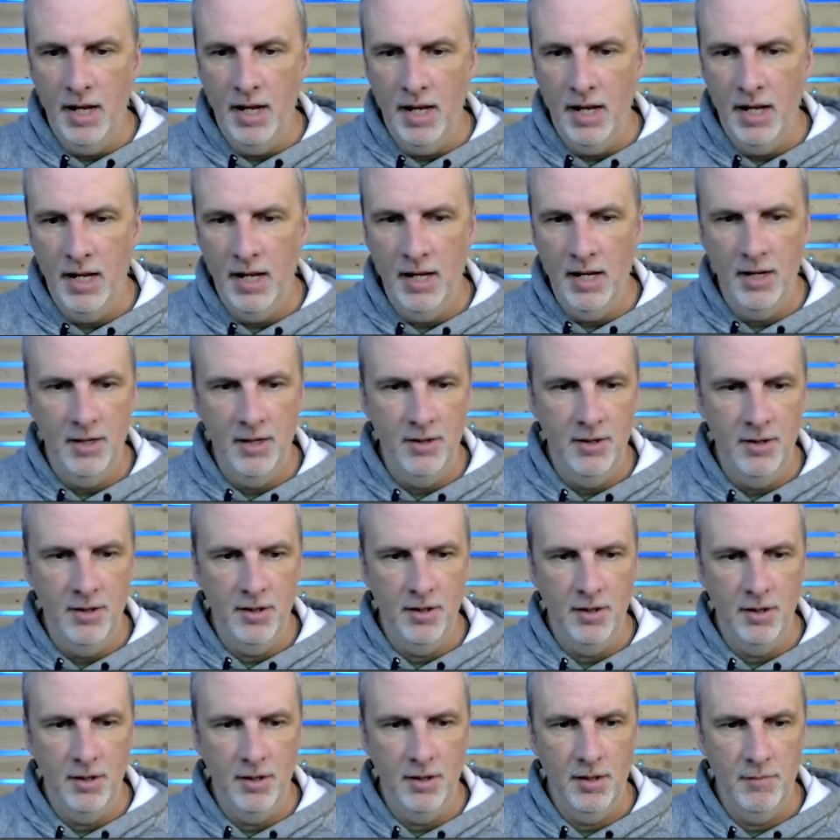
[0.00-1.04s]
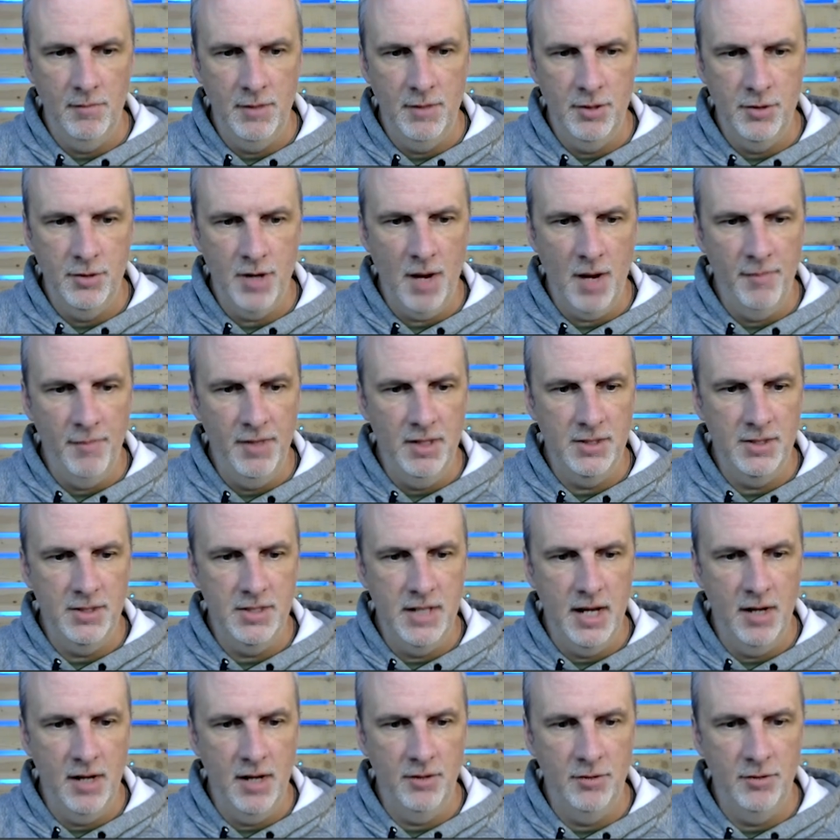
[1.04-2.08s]
And let me drop this
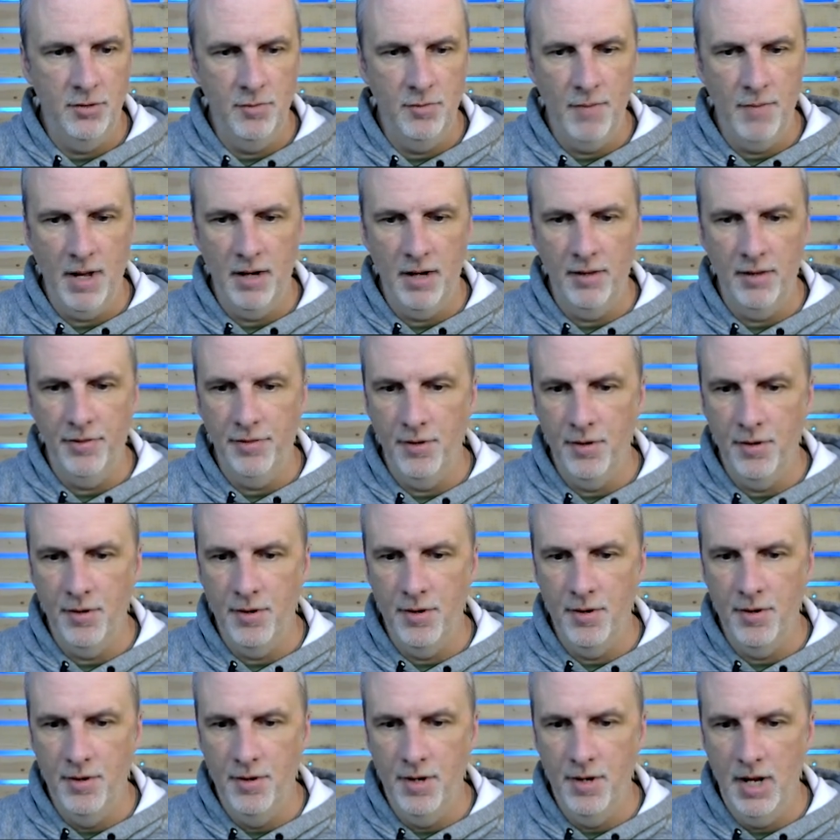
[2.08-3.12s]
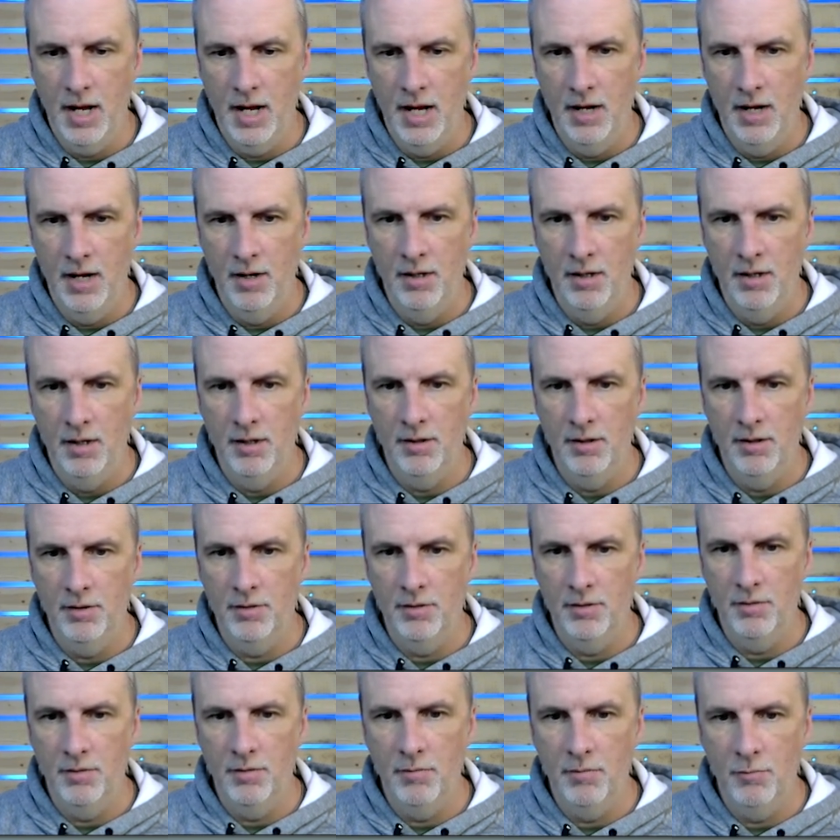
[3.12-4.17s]
down to about a third
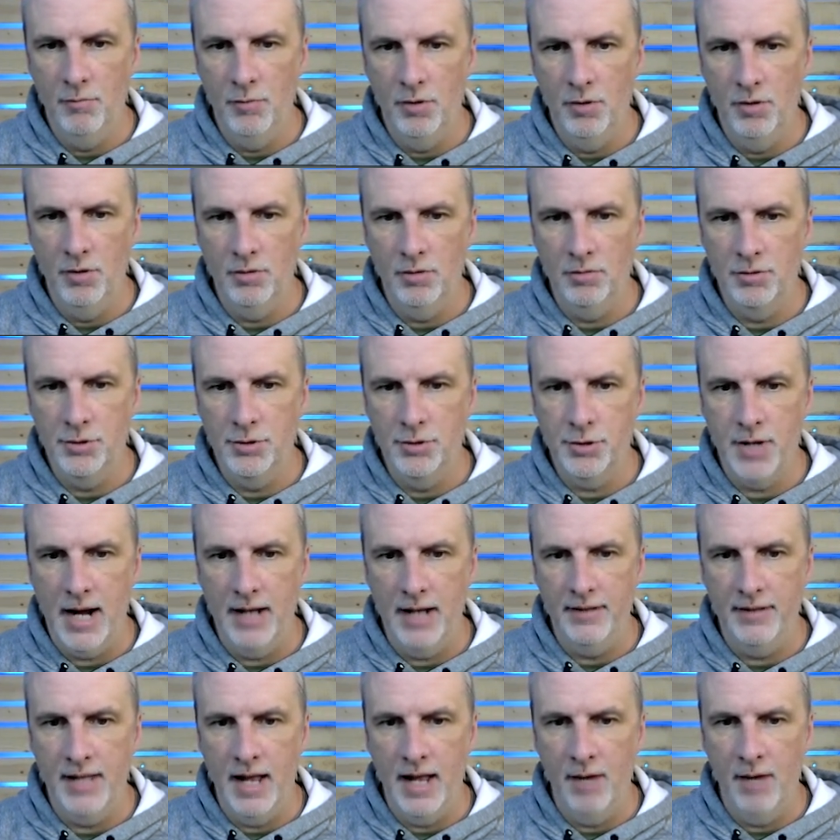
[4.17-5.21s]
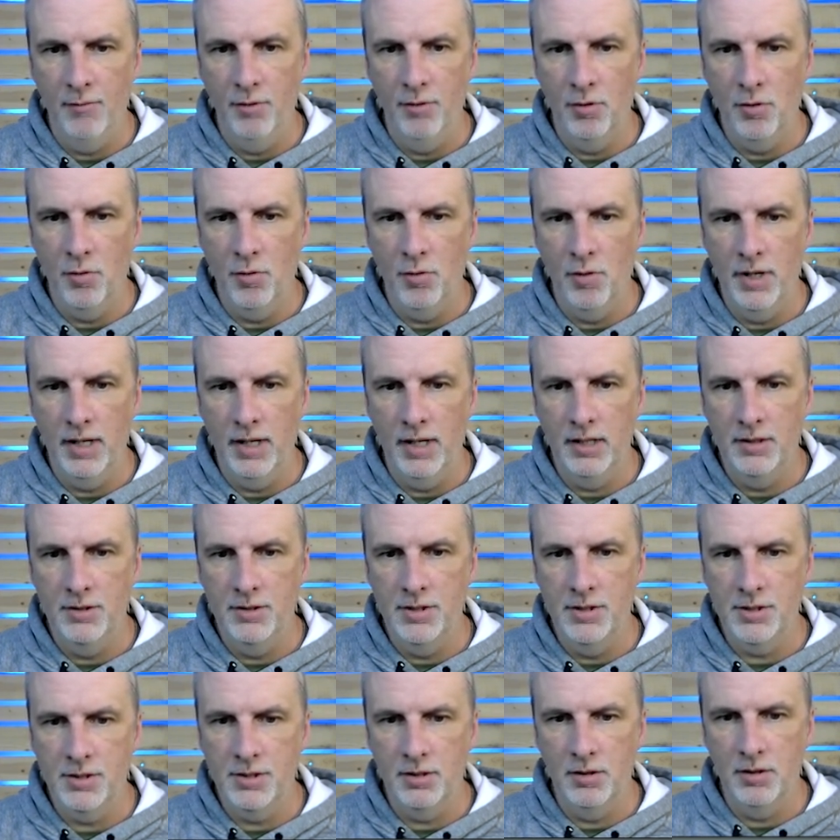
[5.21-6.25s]
and we'll track that real quick,
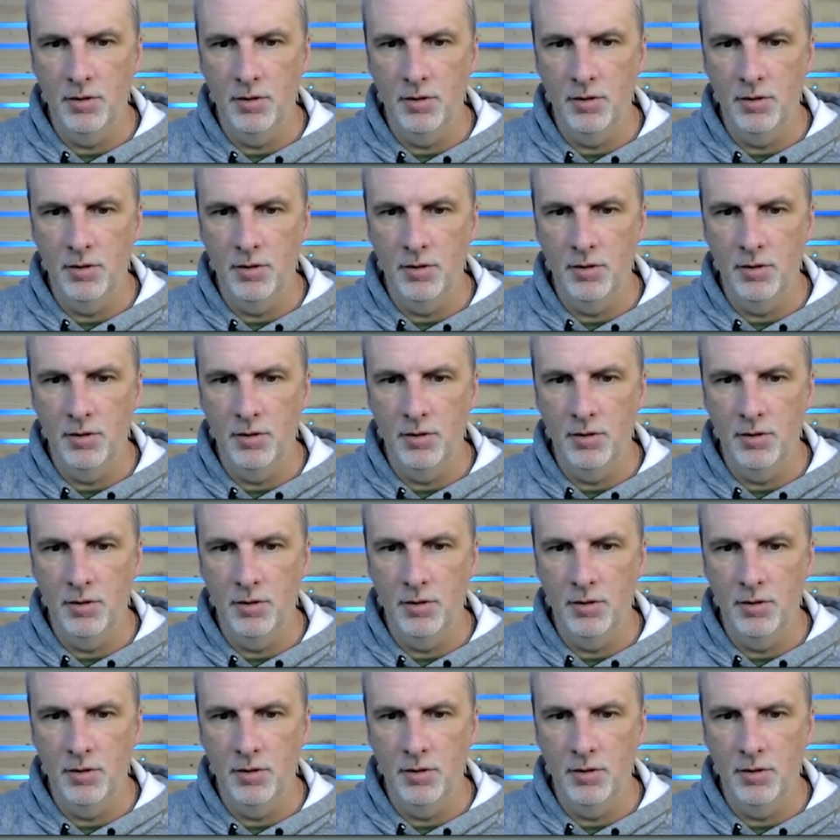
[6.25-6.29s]
just a